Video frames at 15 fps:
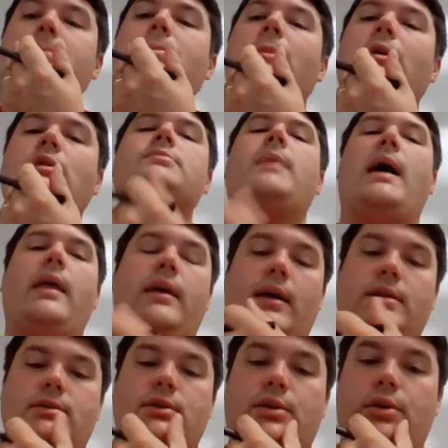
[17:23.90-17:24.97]
Those
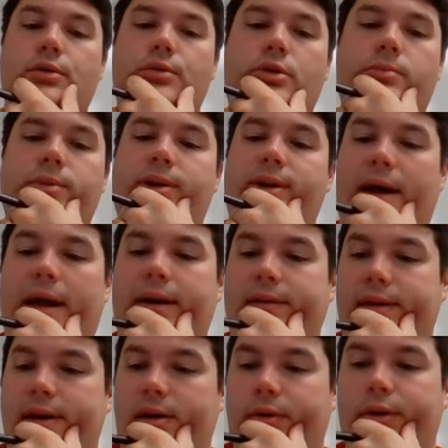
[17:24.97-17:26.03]
polygons are congruent, but not in
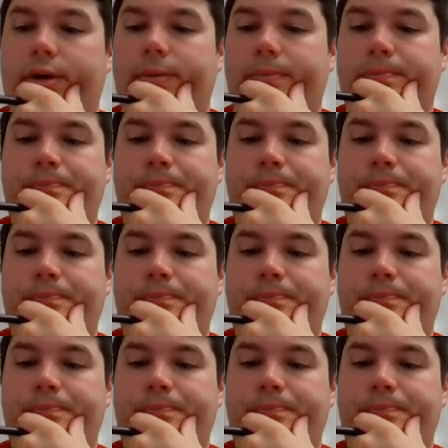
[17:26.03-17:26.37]
that order.